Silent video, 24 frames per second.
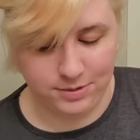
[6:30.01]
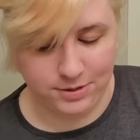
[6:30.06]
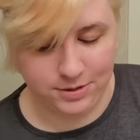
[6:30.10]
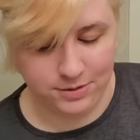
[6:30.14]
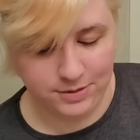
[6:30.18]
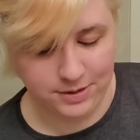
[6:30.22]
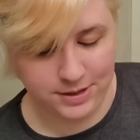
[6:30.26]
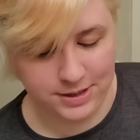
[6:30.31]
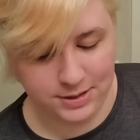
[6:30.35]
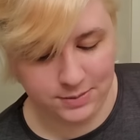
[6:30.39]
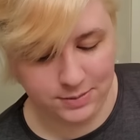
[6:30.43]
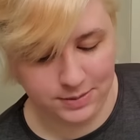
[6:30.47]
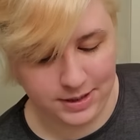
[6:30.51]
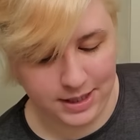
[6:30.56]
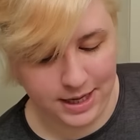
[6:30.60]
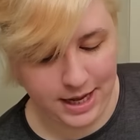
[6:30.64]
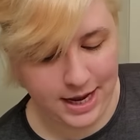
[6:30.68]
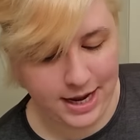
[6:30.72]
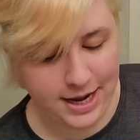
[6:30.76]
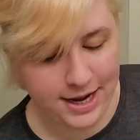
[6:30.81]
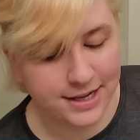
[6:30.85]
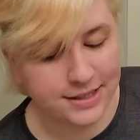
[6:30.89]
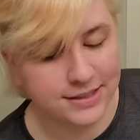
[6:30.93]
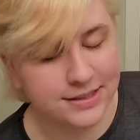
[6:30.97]
doing this with the
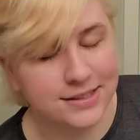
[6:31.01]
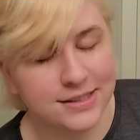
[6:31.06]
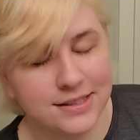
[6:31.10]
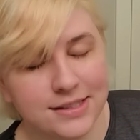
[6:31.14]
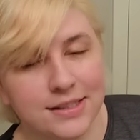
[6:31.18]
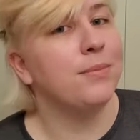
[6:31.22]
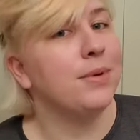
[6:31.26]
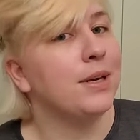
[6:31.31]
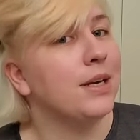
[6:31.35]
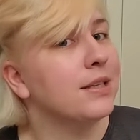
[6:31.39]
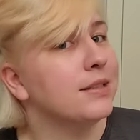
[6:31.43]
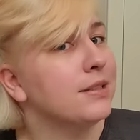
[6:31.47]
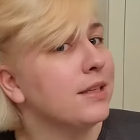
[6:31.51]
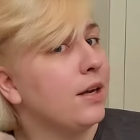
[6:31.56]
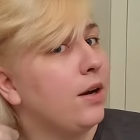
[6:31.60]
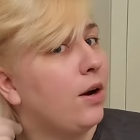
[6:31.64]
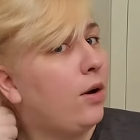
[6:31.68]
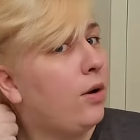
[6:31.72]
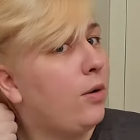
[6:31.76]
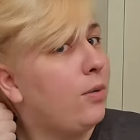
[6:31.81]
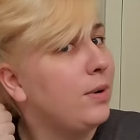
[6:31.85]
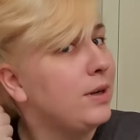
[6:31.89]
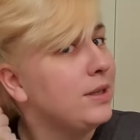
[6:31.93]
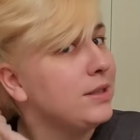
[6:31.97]
hands because I
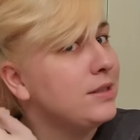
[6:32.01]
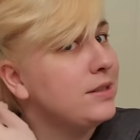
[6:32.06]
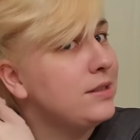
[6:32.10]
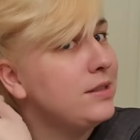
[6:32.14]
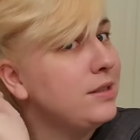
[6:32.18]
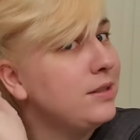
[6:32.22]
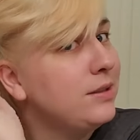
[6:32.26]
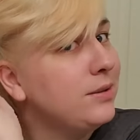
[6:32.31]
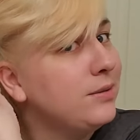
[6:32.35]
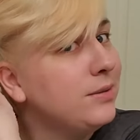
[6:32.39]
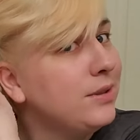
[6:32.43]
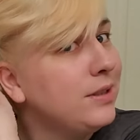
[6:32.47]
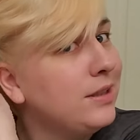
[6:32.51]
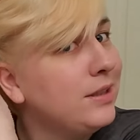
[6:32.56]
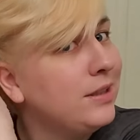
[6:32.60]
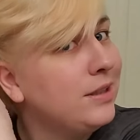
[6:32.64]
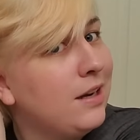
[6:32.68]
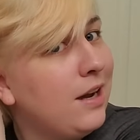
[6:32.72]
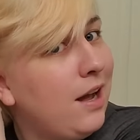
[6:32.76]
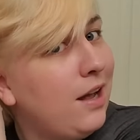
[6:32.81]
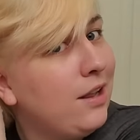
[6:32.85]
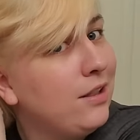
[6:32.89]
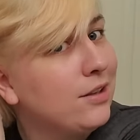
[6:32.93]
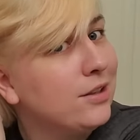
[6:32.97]
always do
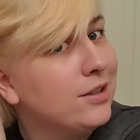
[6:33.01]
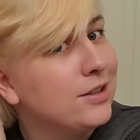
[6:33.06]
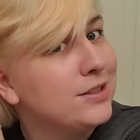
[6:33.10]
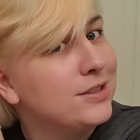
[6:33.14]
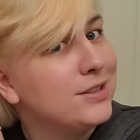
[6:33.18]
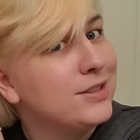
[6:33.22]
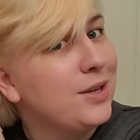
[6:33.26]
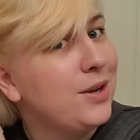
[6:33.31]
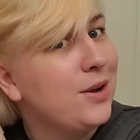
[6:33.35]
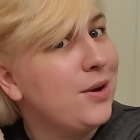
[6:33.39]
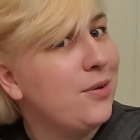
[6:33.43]
colors